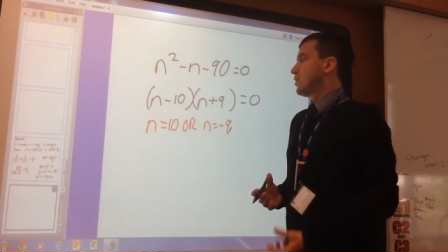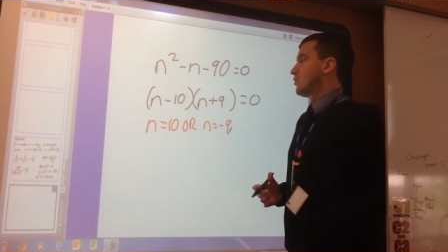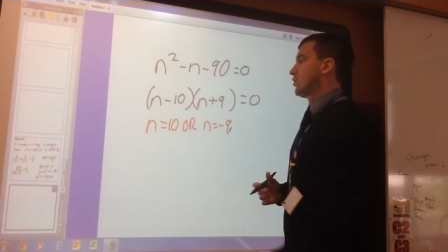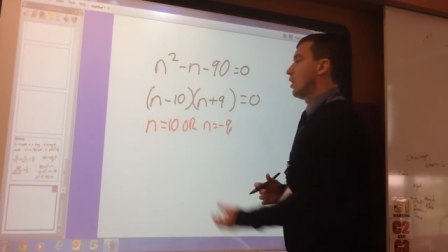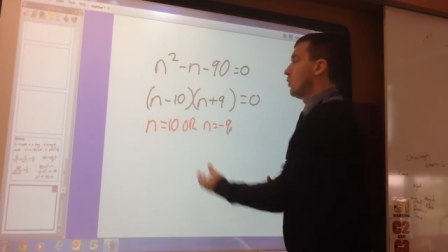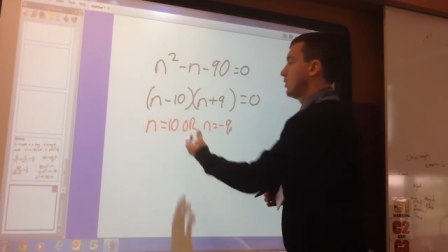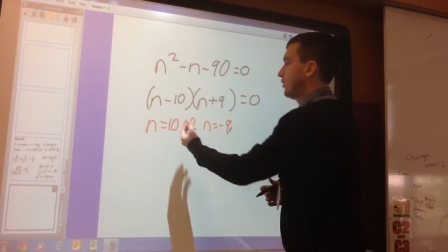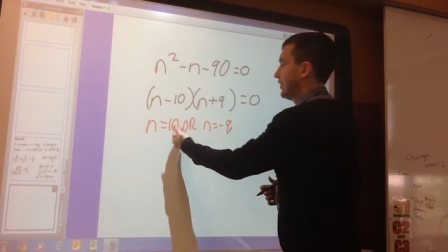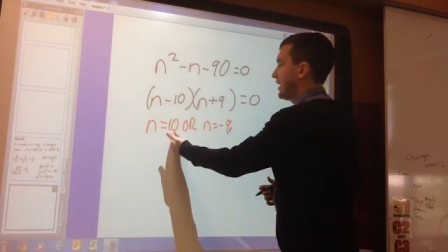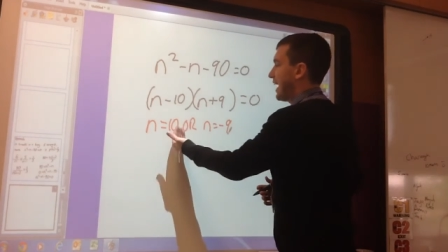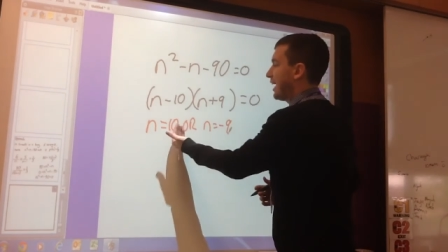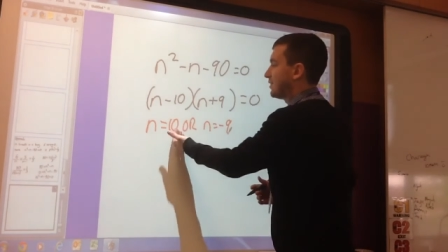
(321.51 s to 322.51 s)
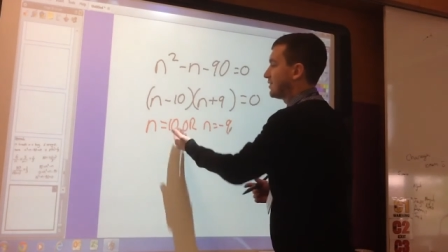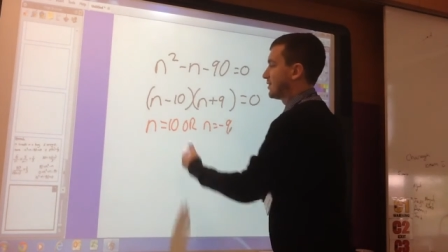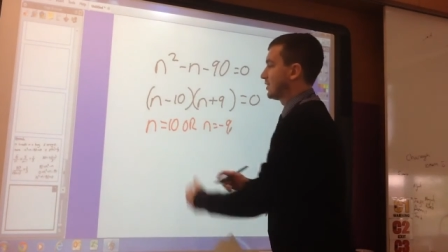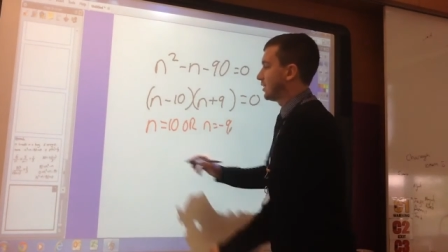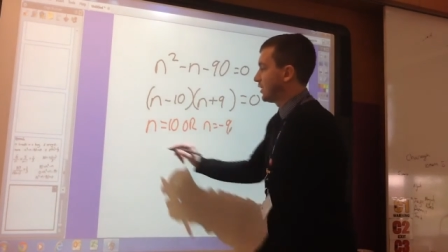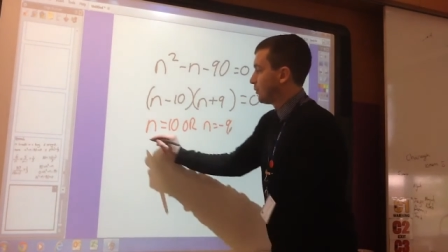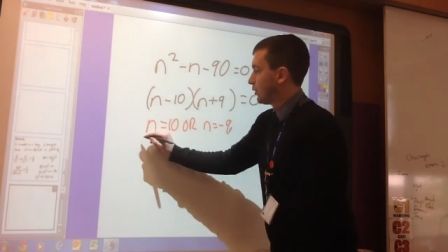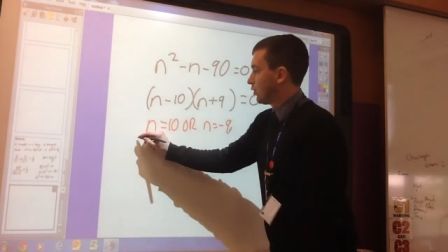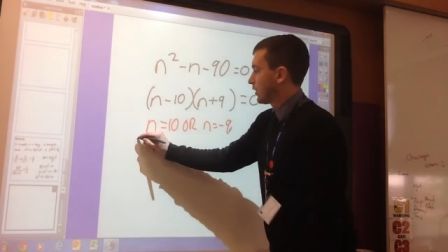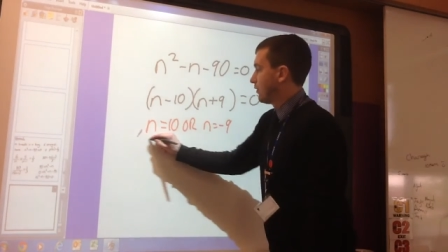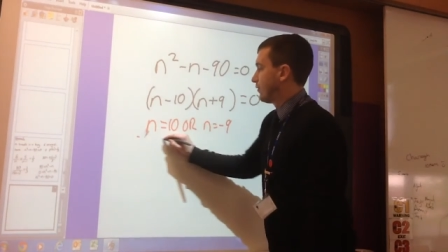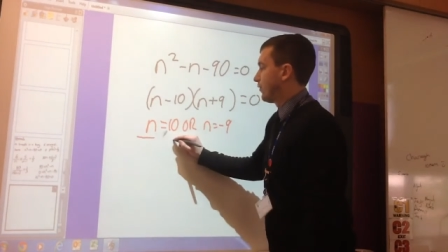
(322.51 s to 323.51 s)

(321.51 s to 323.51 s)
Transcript: So the answer that they were looking